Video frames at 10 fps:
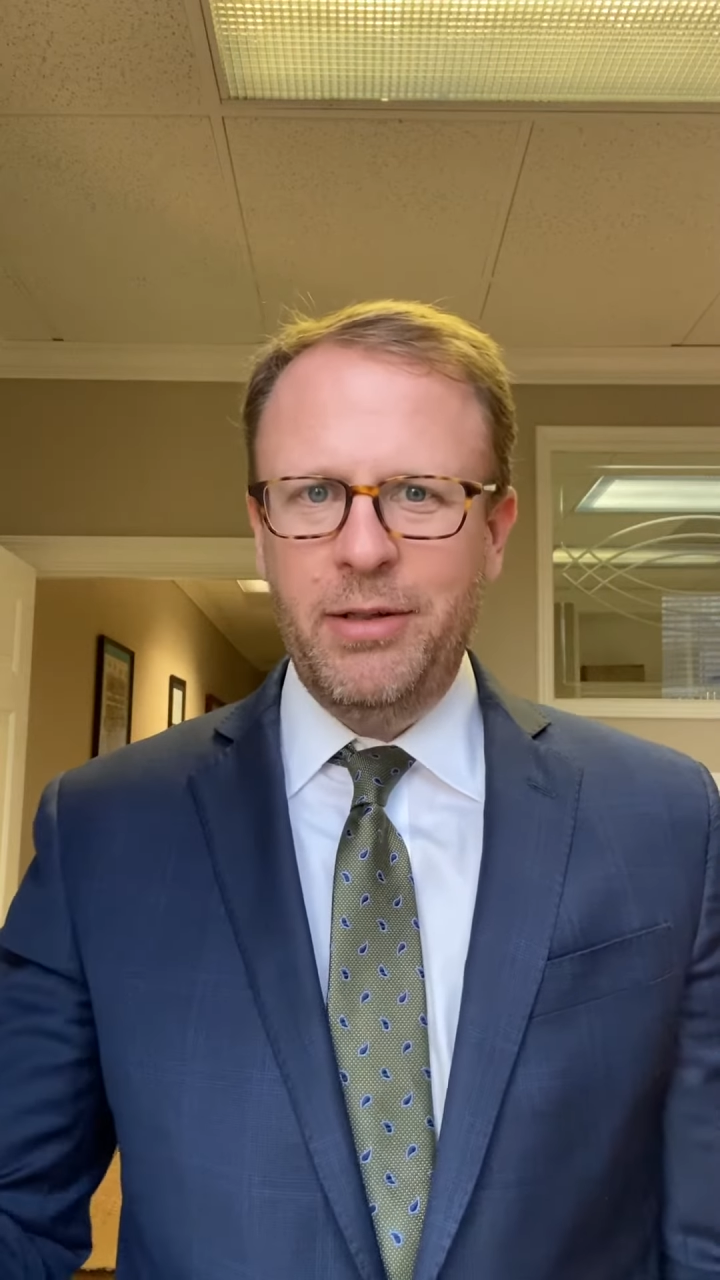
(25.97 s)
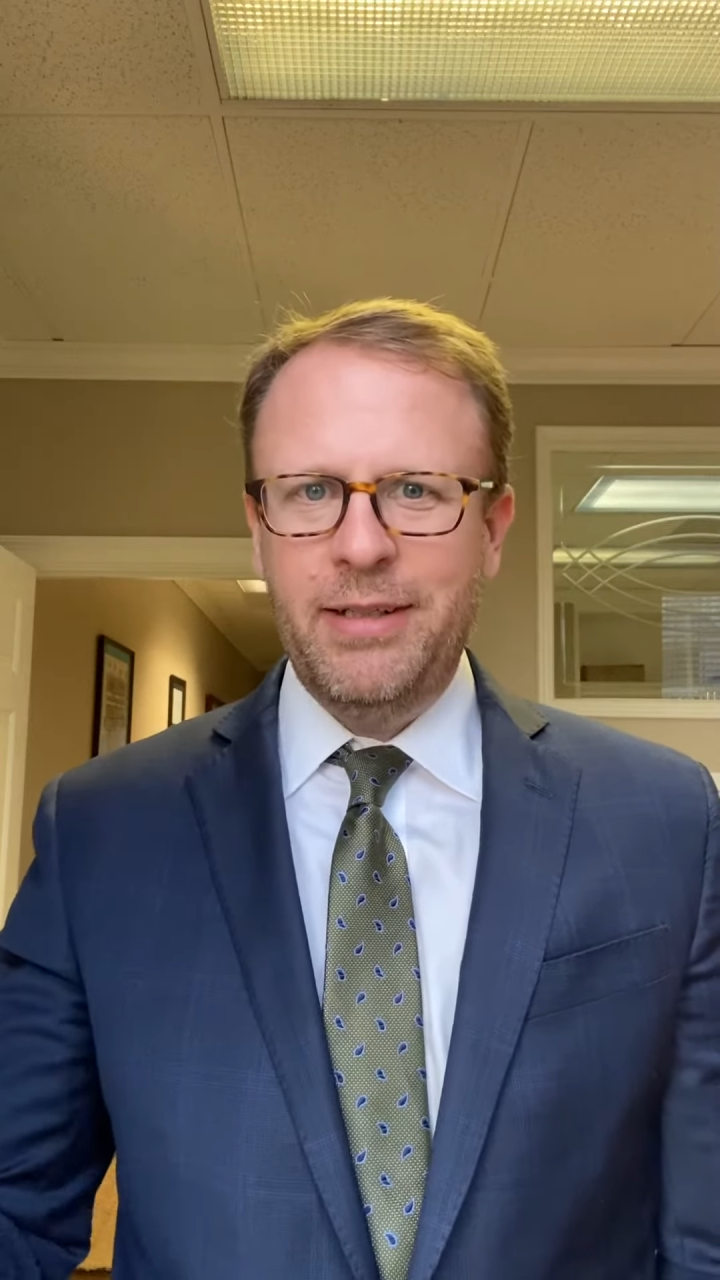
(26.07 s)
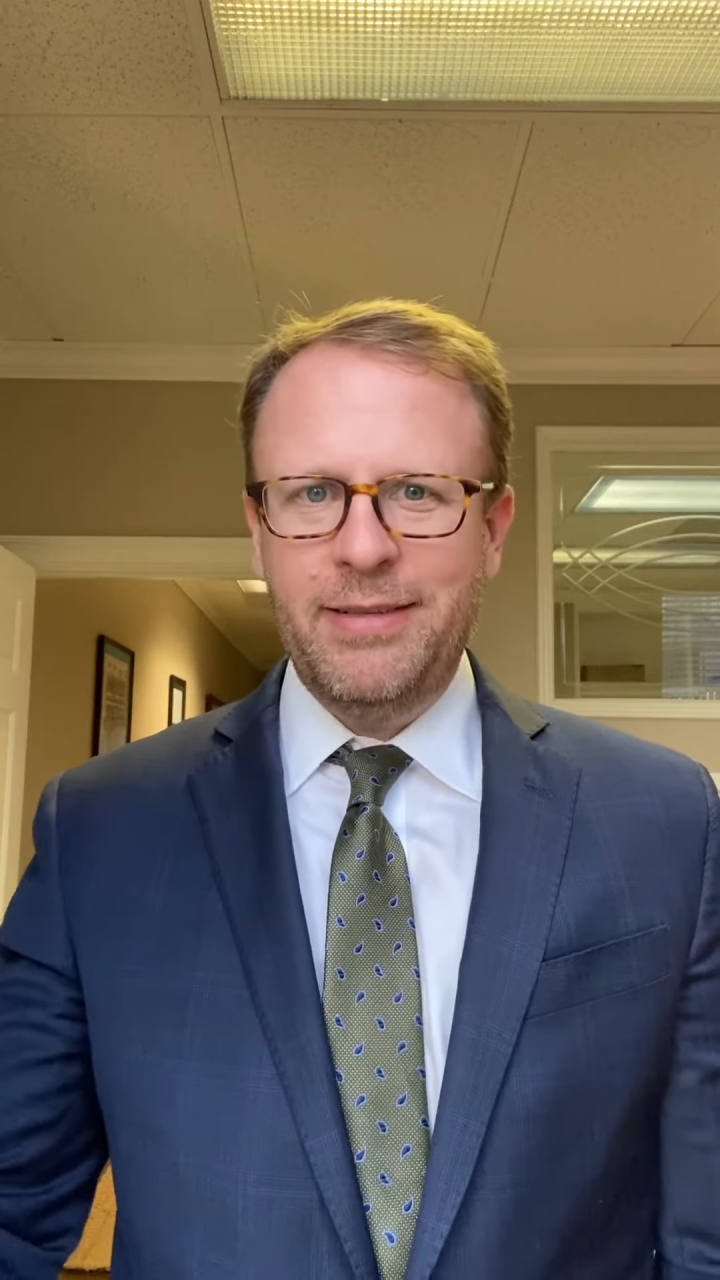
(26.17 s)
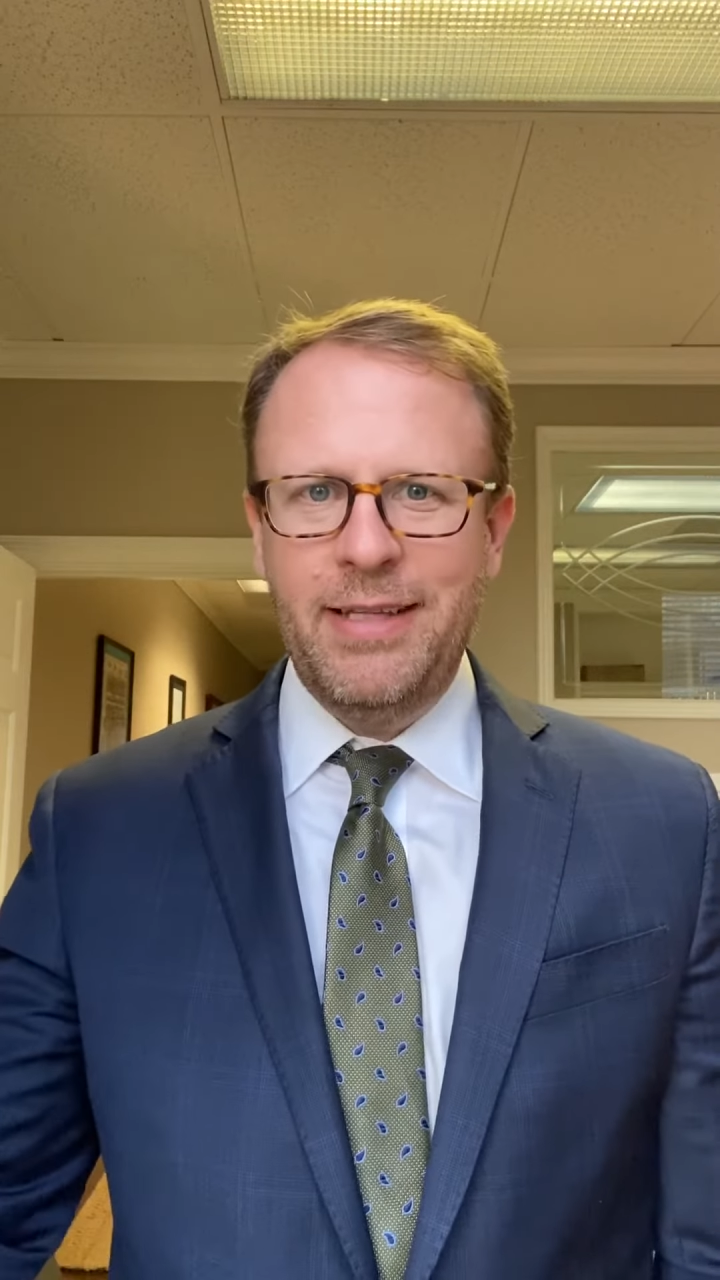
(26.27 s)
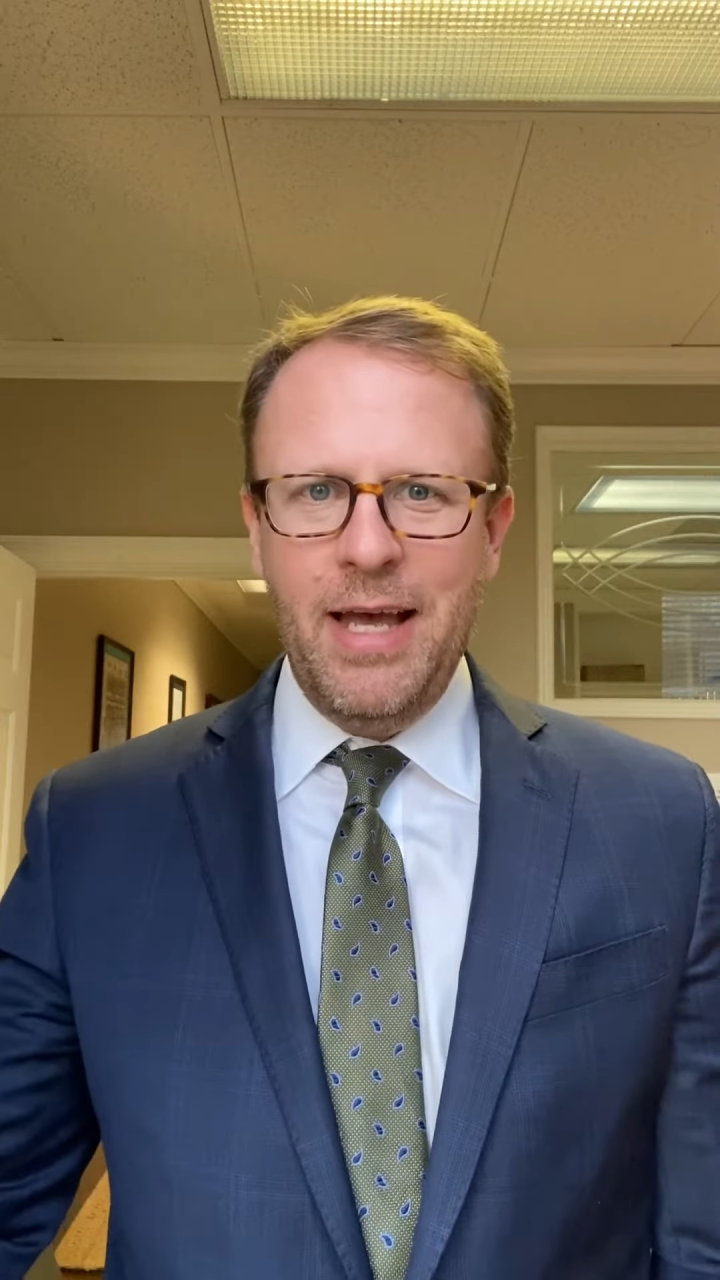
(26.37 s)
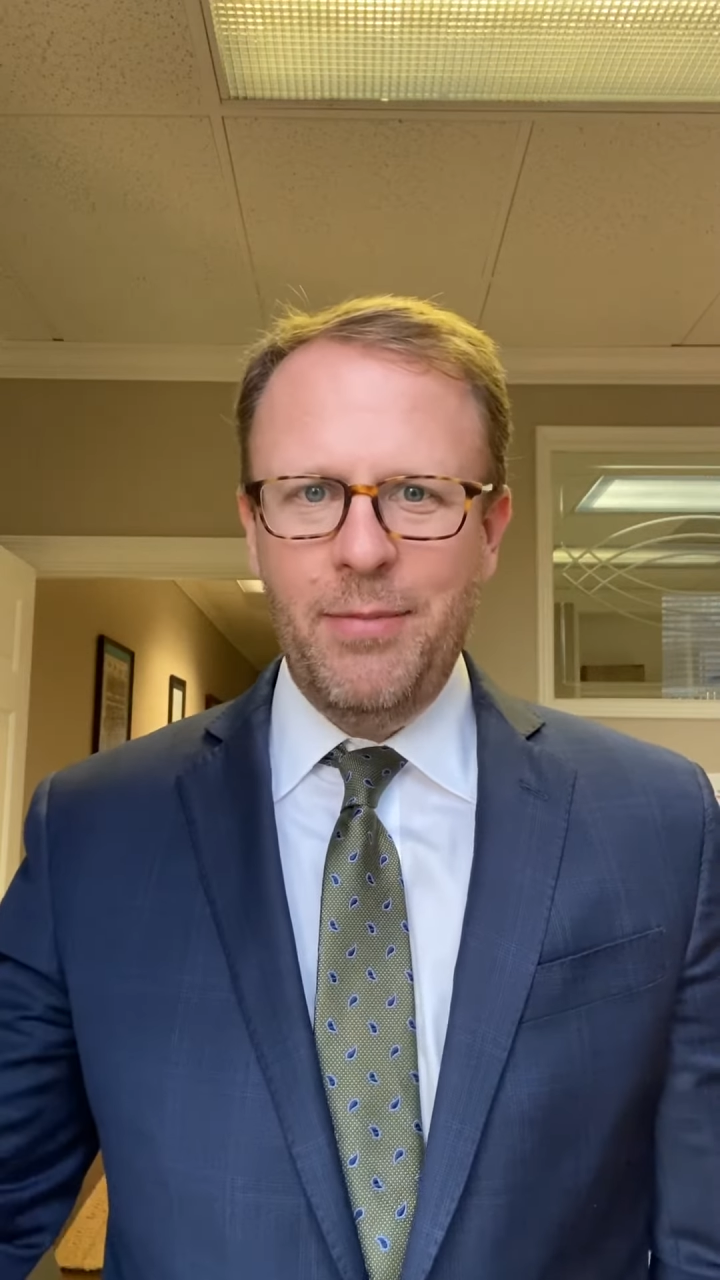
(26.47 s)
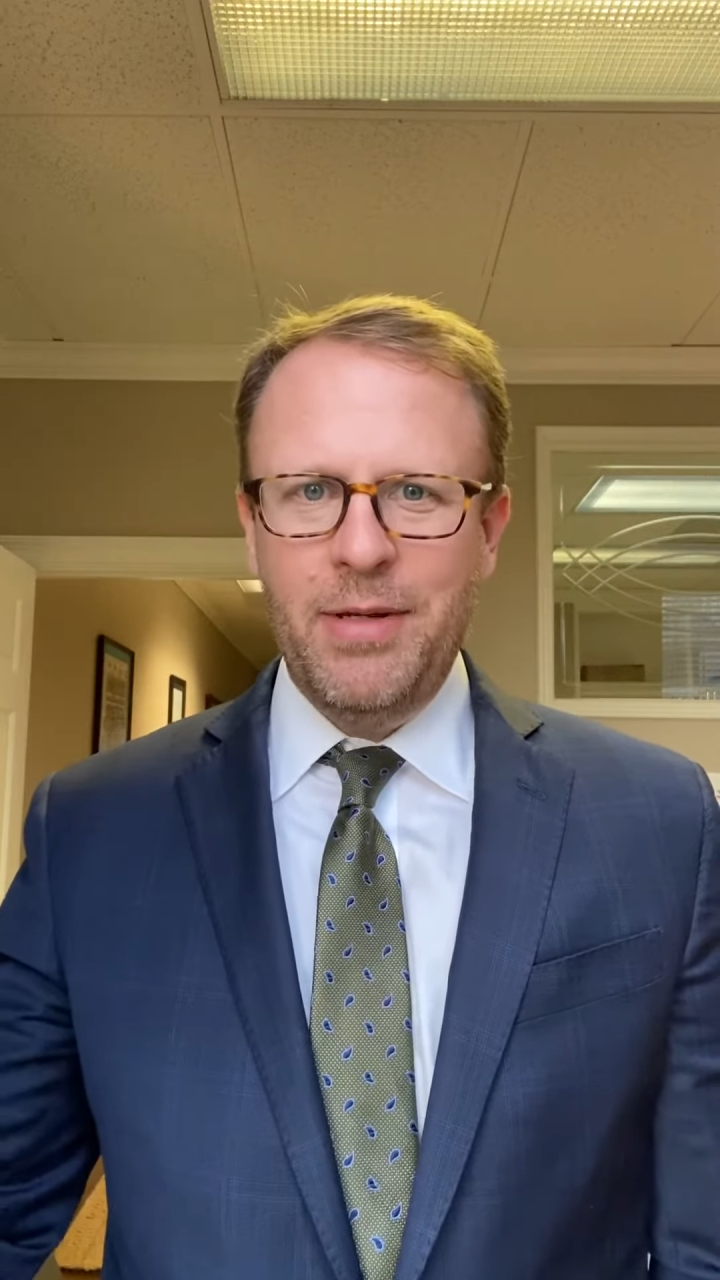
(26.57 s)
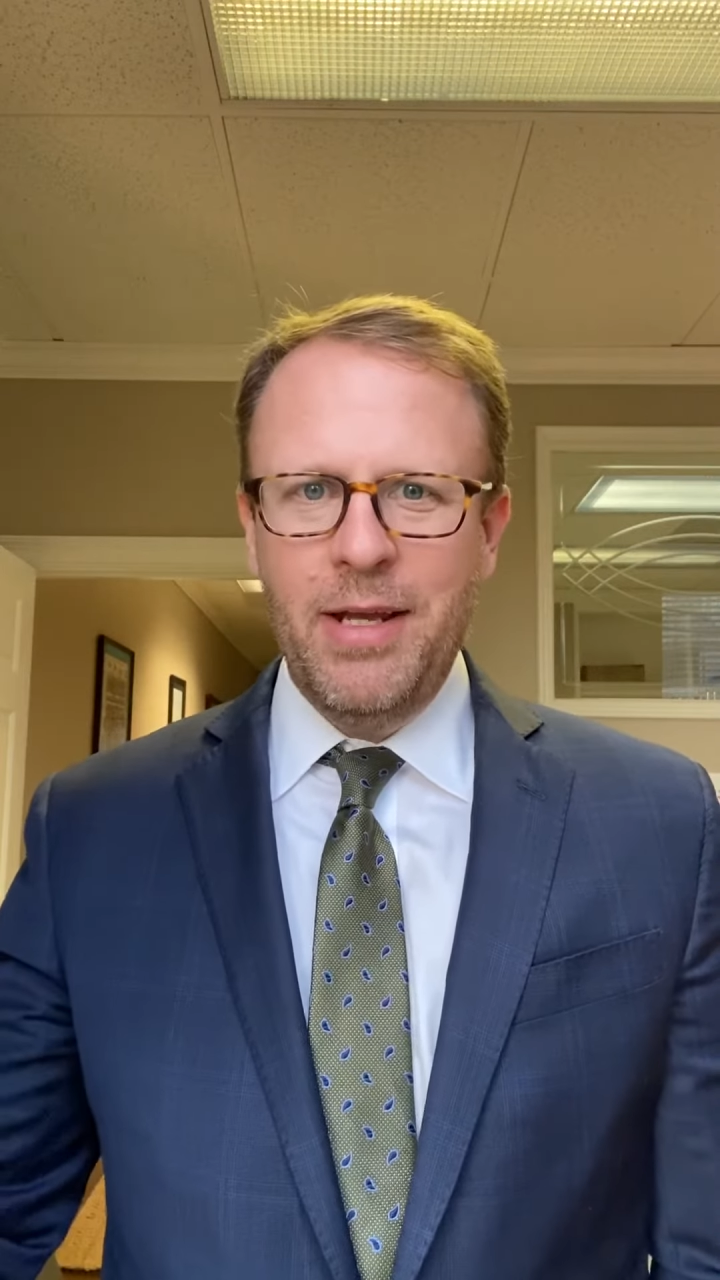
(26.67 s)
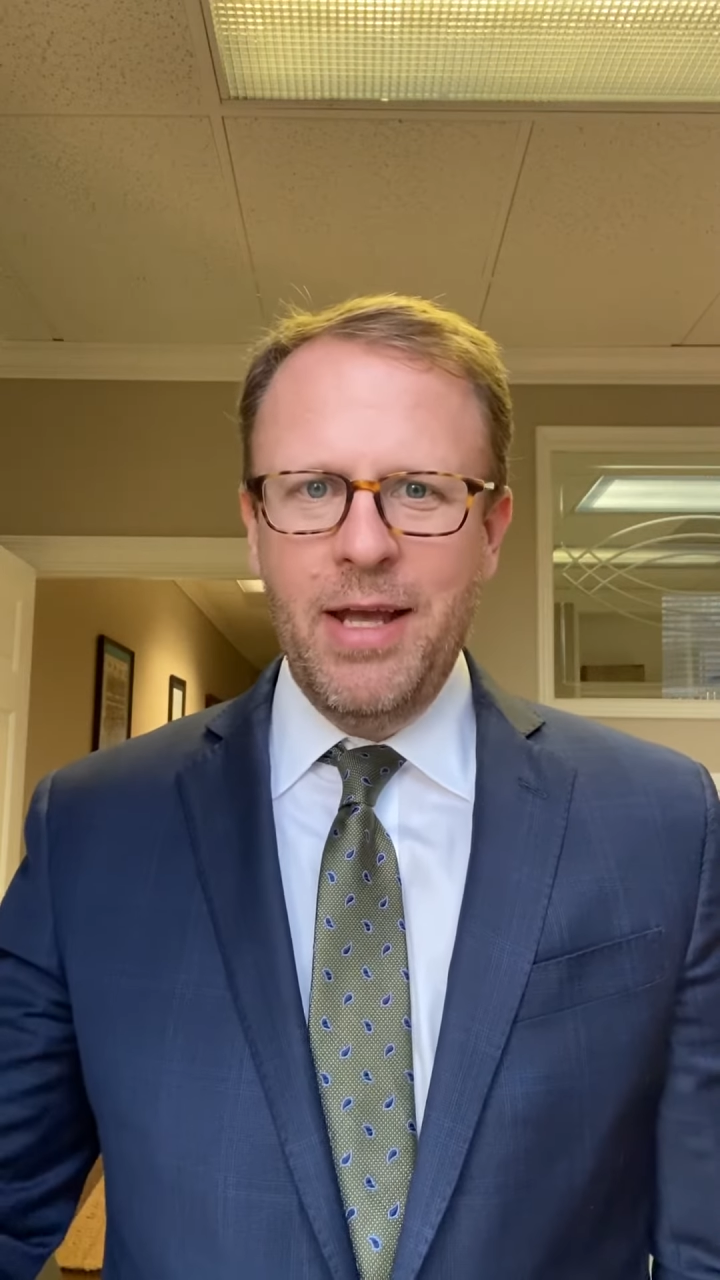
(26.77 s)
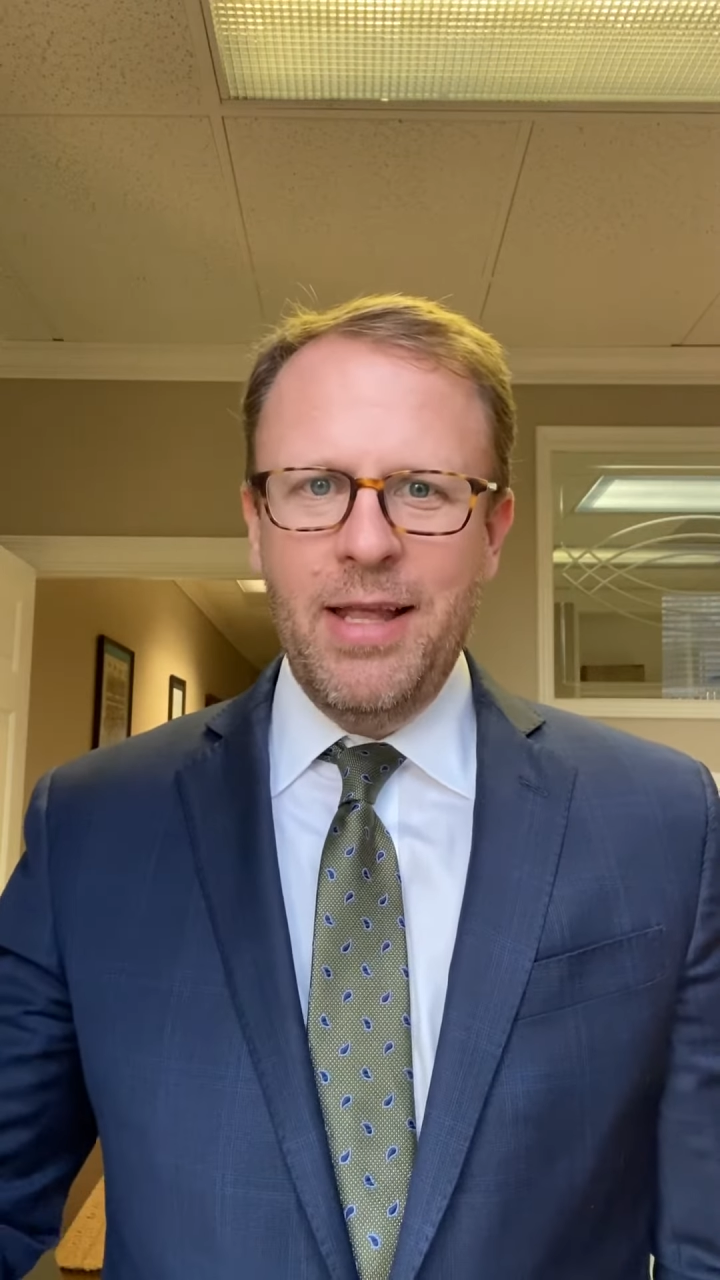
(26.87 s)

accept